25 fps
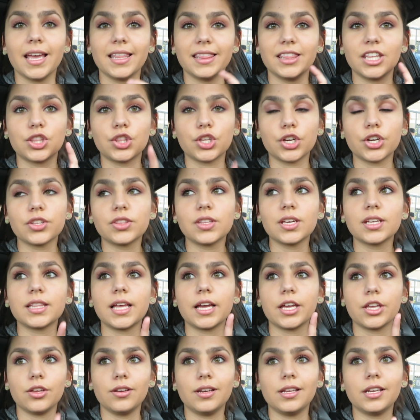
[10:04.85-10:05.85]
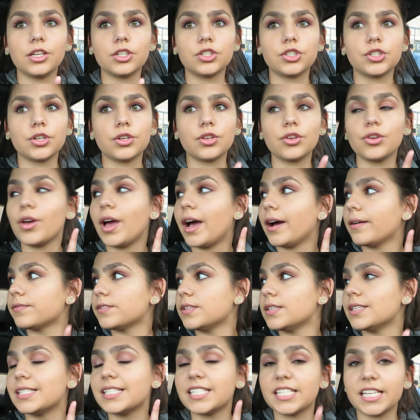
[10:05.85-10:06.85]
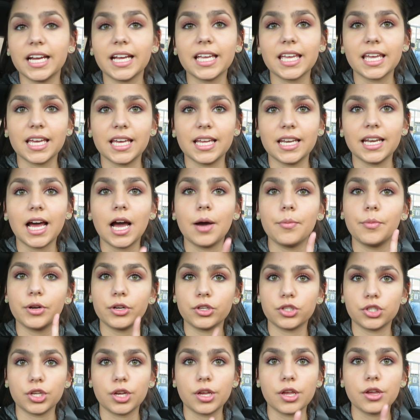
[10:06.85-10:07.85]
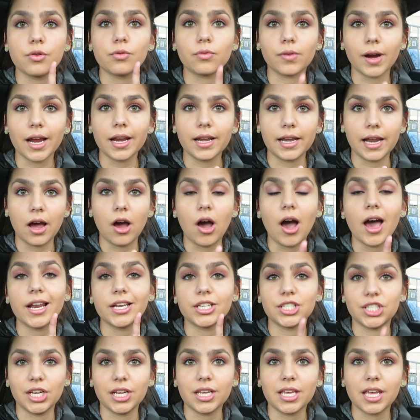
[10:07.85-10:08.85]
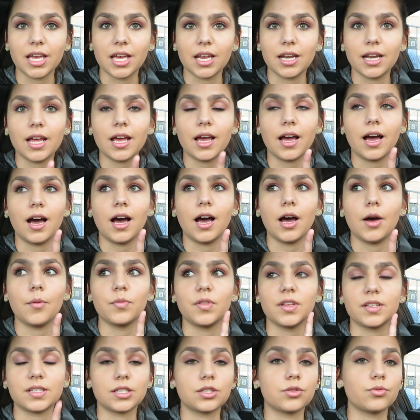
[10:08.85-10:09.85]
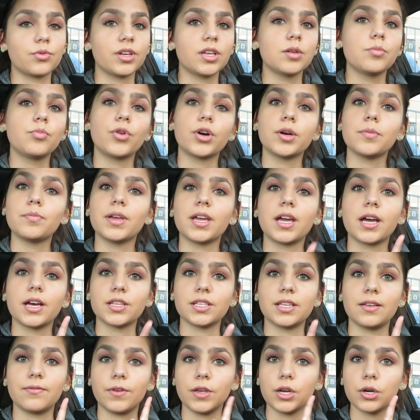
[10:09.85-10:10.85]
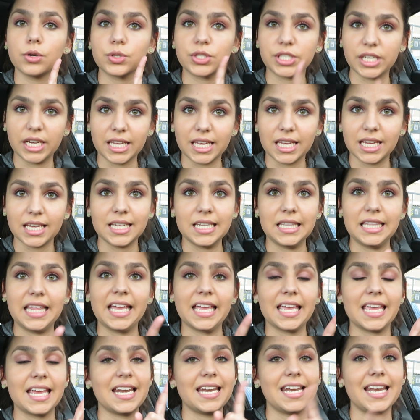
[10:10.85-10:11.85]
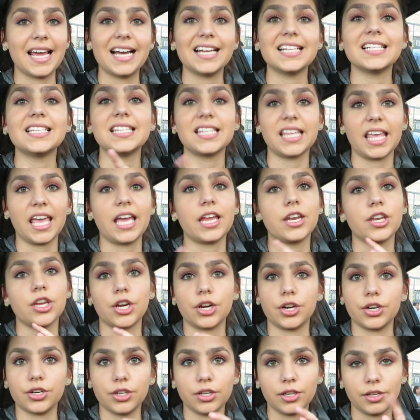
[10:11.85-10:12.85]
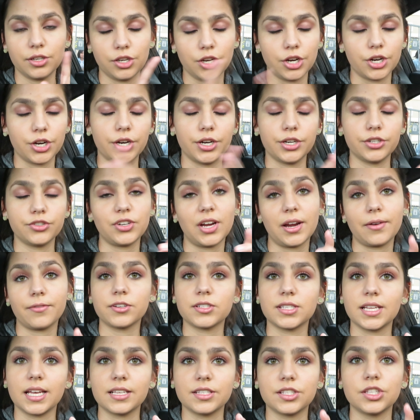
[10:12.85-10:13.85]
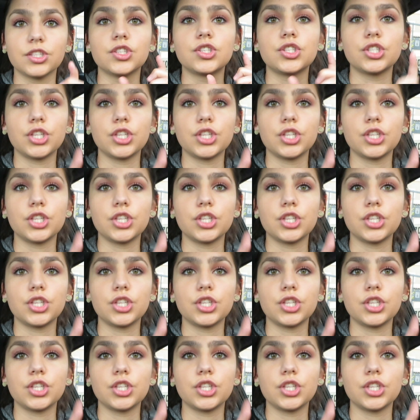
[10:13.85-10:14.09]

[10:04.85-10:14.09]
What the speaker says: The third thing that you need to do, you have to check in. I'm gonna show you right now how to check in. This is really important because if you don't check in, they cannot scan your driver's license.